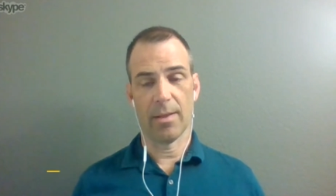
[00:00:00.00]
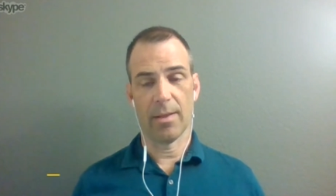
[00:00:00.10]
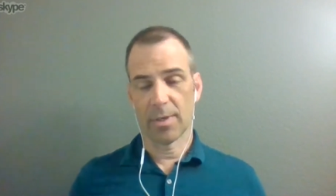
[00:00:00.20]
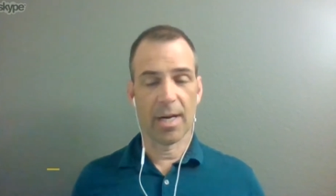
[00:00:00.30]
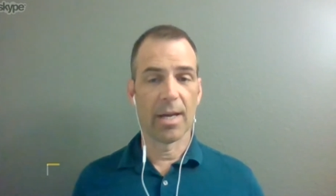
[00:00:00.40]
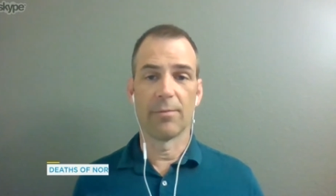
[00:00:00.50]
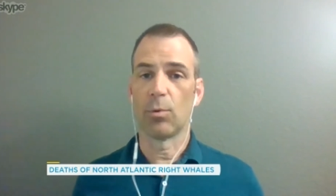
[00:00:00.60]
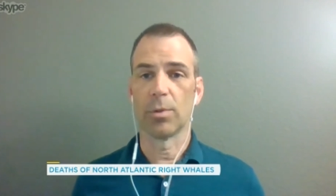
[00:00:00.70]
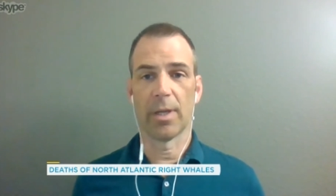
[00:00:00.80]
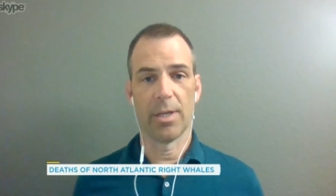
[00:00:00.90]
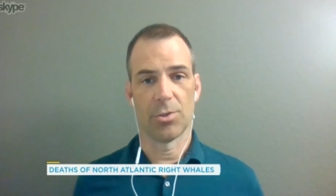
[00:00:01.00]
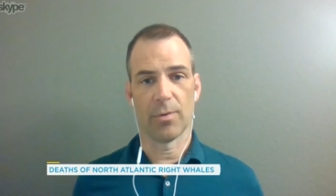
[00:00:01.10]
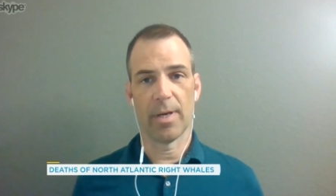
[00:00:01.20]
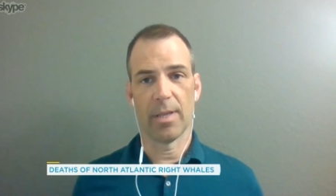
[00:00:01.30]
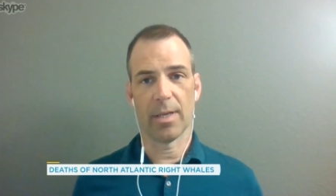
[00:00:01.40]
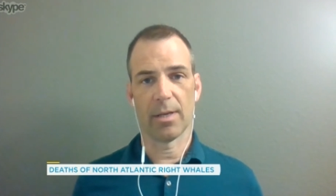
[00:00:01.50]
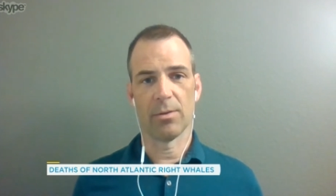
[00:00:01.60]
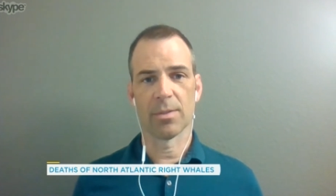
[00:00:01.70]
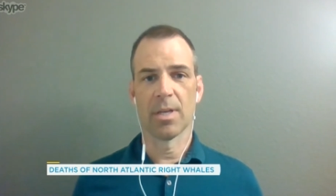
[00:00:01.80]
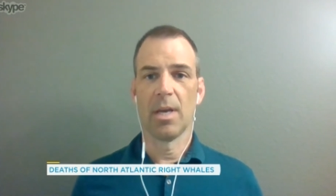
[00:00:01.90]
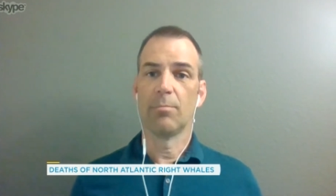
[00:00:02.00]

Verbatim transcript: They don't die of old age or anything else.